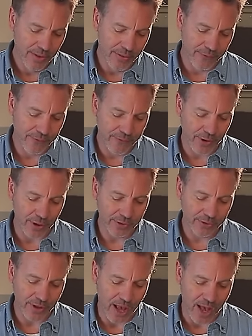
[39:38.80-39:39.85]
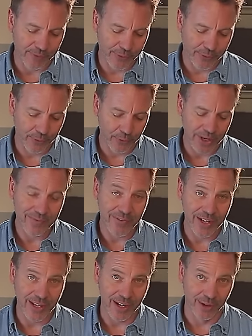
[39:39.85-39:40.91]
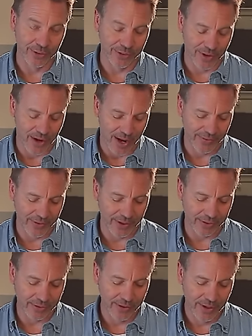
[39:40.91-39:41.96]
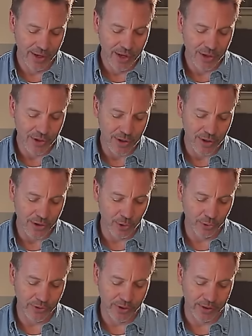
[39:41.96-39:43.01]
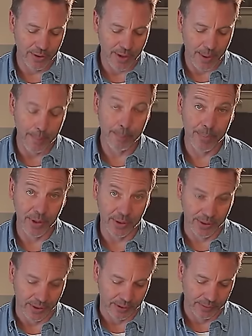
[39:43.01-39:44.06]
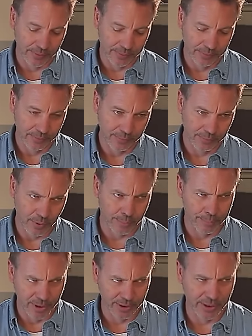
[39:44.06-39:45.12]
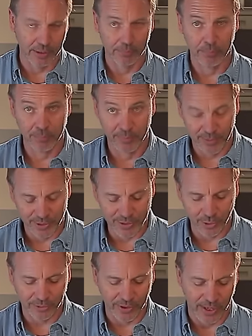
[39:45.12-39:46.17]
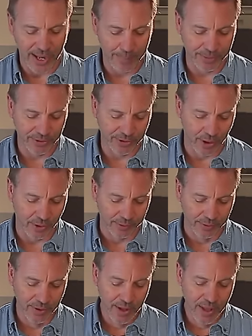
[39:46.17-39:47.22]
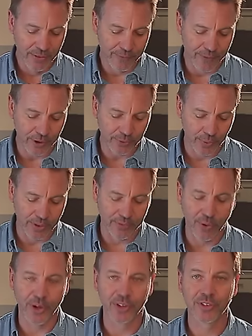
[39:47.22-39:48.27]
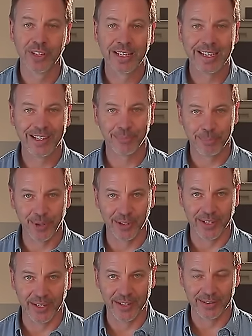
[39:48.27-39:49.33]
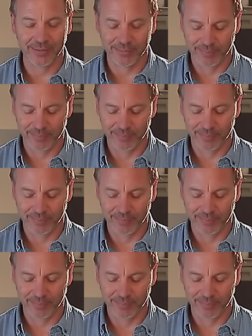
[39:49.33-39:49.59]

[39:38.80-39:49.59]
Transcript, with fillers: the first of three videos on this Use It, Build It, or Build It, Use It episode. The first one, of course, is building it.